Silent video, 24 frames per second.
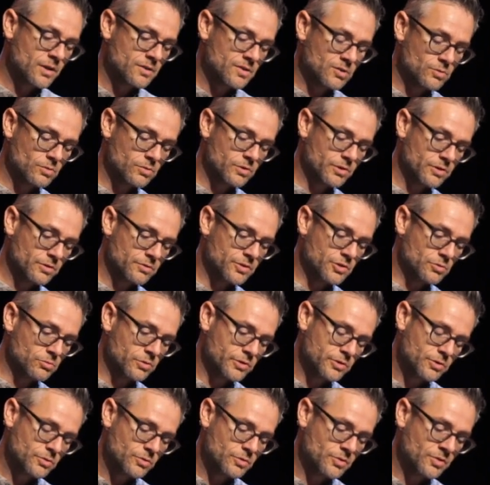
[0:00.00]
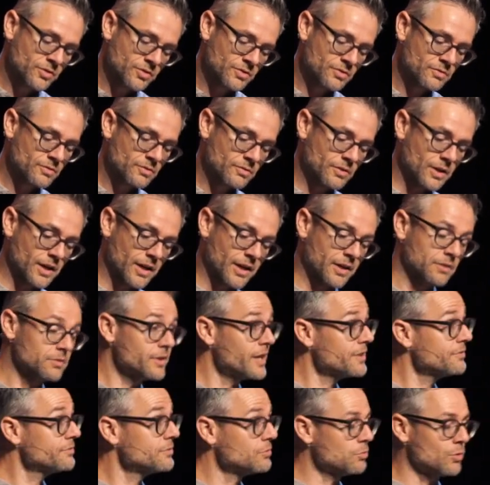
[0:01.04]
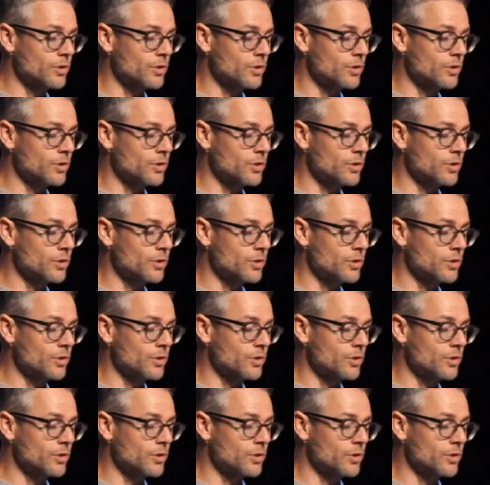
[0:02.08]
You lose loved